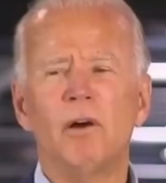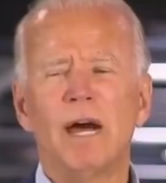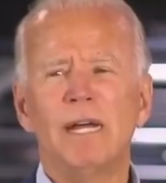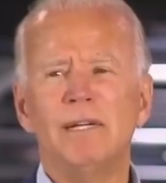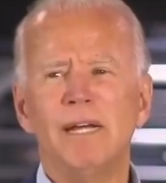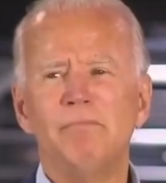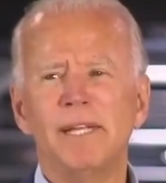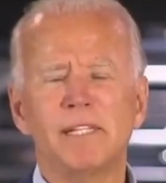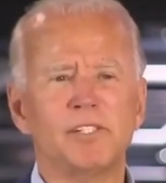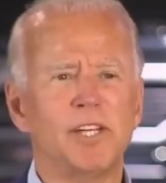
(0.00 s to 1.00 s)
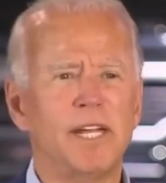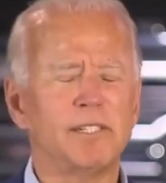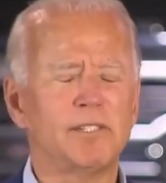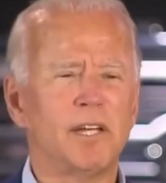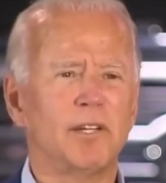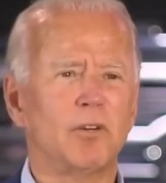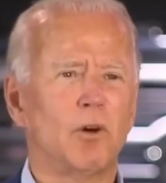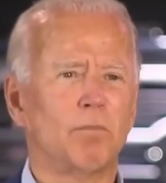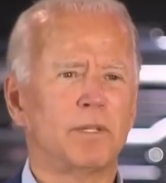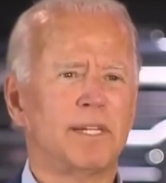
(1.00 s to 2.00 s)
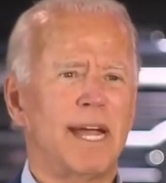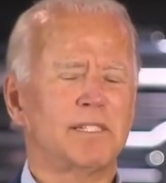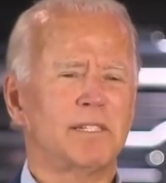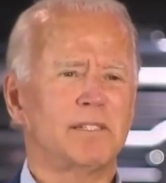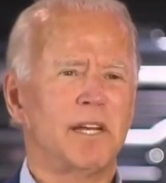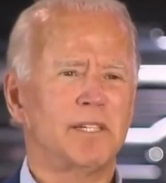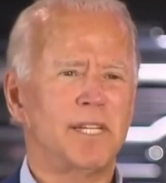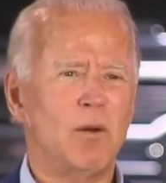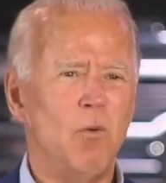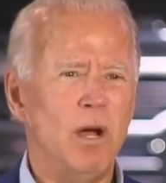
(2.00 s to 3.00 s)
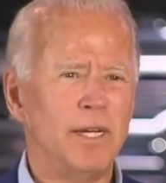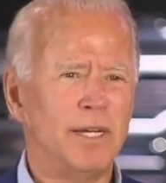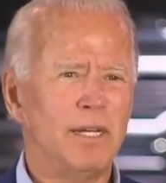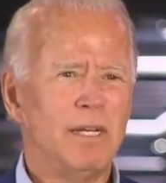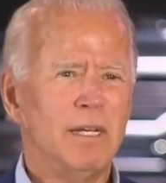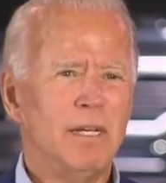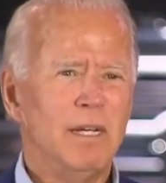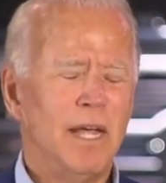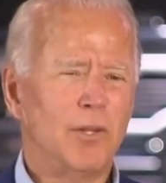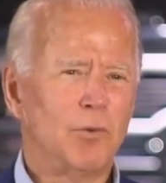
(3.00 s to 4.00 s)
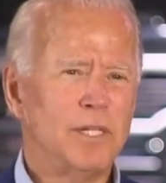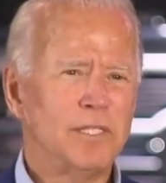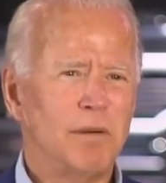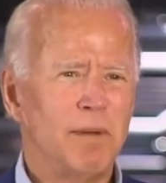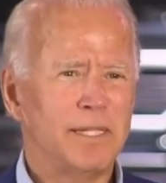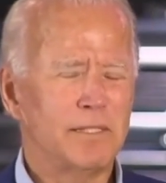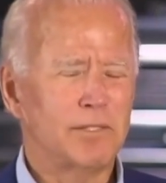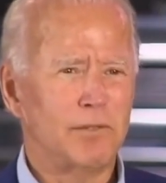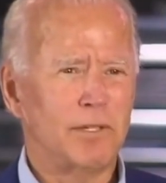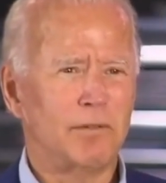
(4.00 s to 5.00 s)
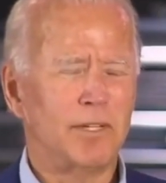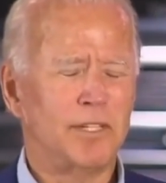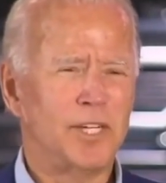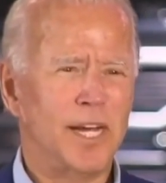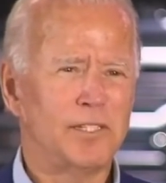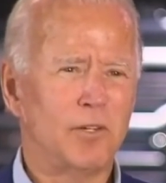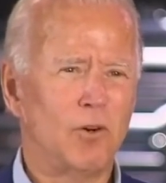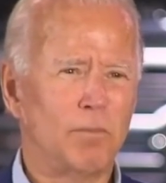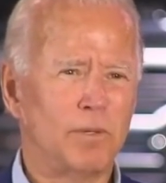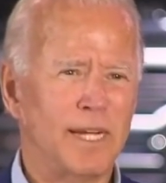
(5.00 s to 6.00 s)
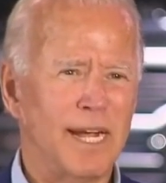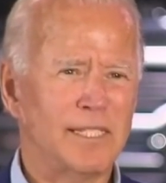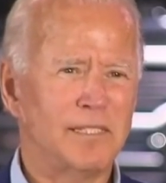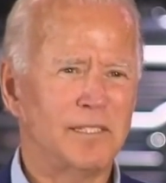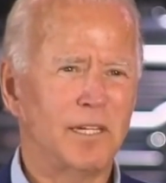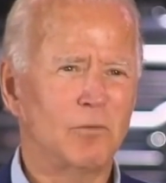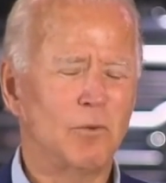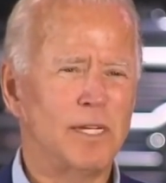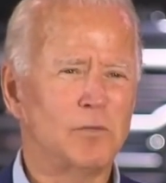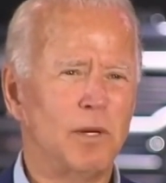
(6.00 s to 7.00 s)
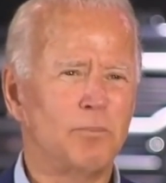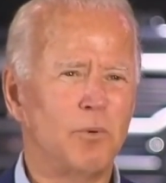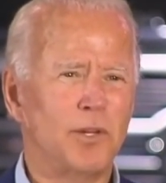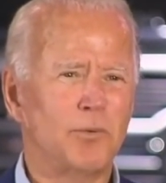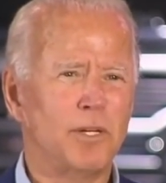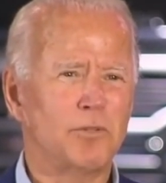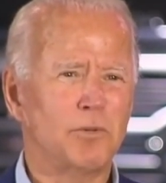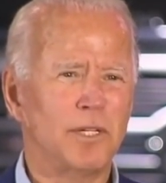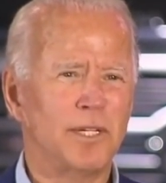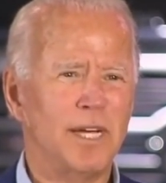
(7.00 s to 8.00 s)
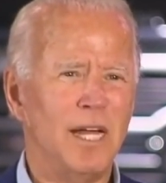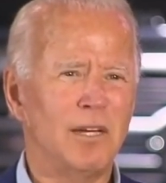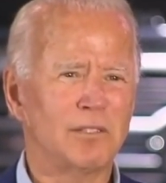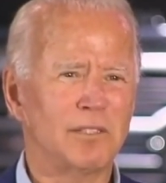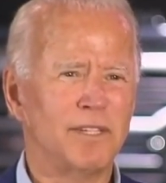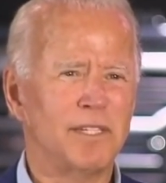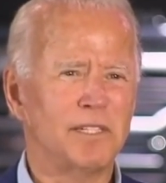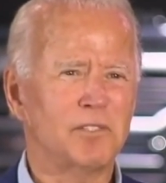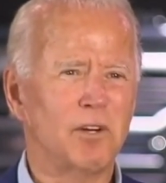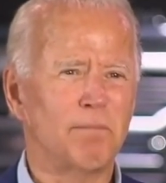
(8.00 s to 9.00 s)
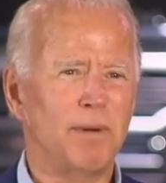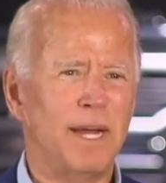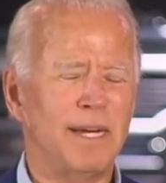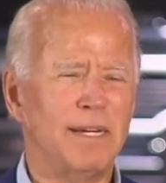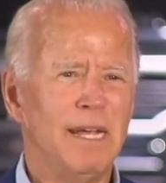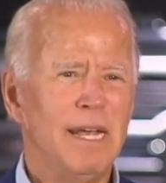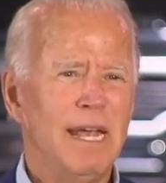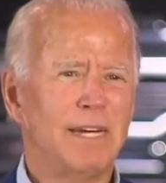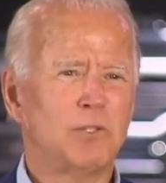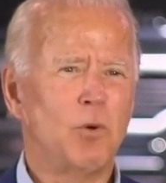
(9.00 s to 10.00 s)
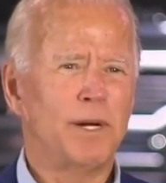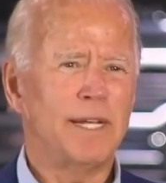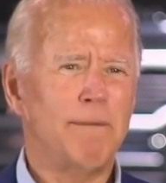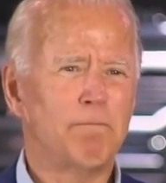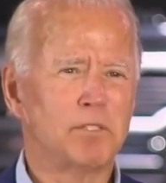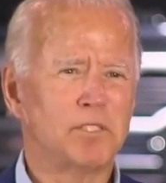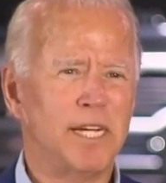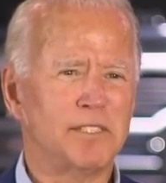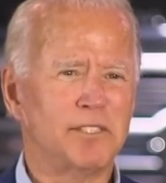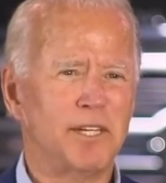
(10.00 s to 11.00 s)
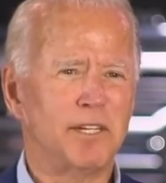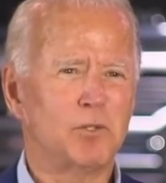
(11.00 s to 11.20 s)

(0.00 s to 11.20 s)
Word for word: I'd, I'd make the changes on the corporate taxes on day one. And the reason I'd make the change in the corporate taxes, it can raise $1.3 trillion if they just start paying at 28% instead of